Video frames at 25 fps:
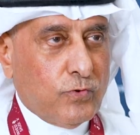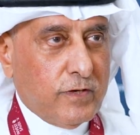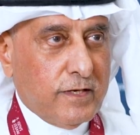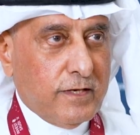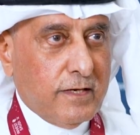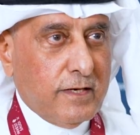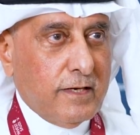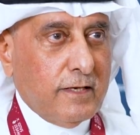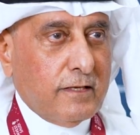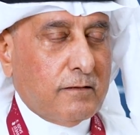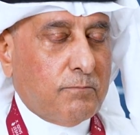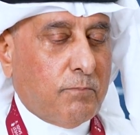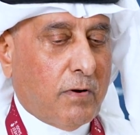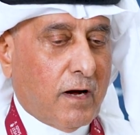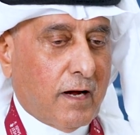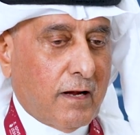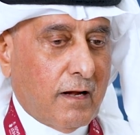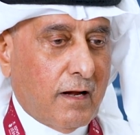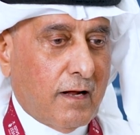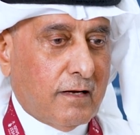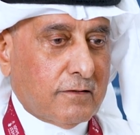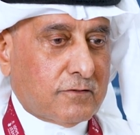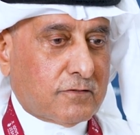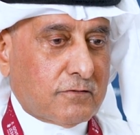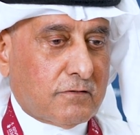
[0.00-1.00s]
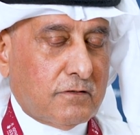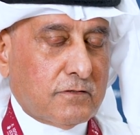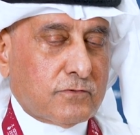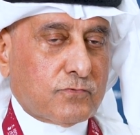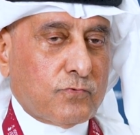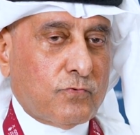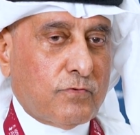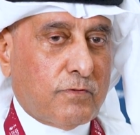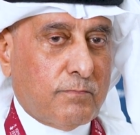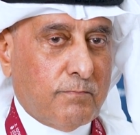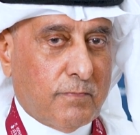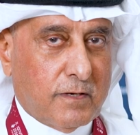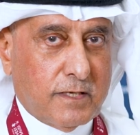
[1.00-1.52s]
we need bilaterals
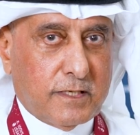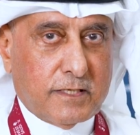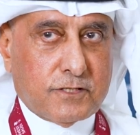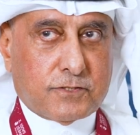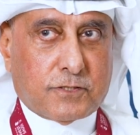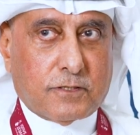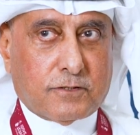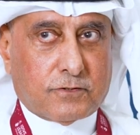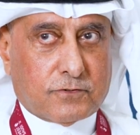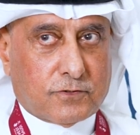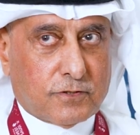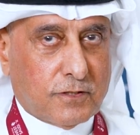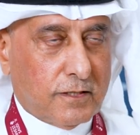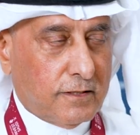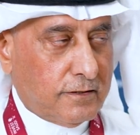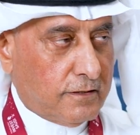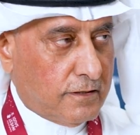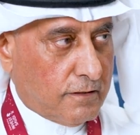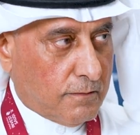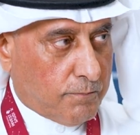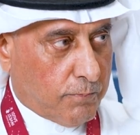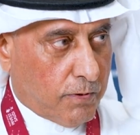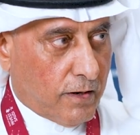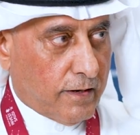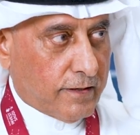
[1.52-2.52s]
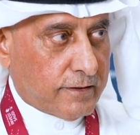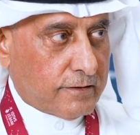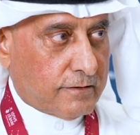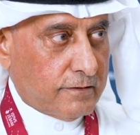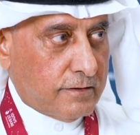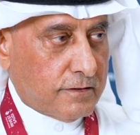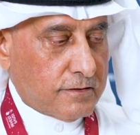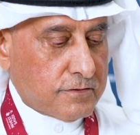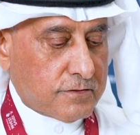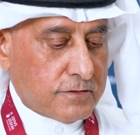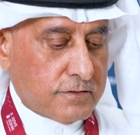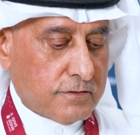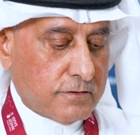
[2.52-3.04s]
with major trading
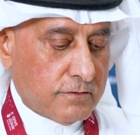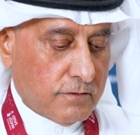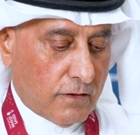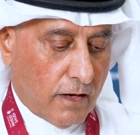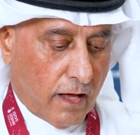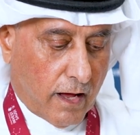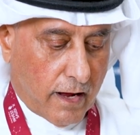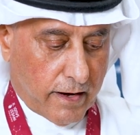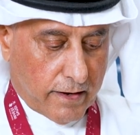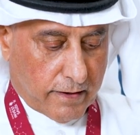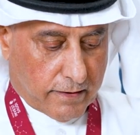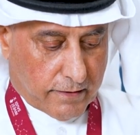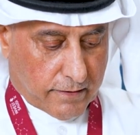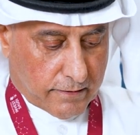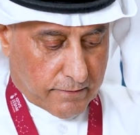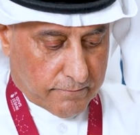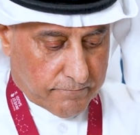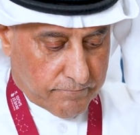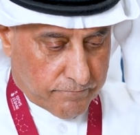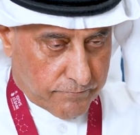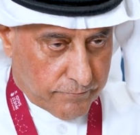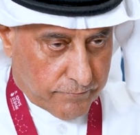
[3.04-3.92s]
partners, like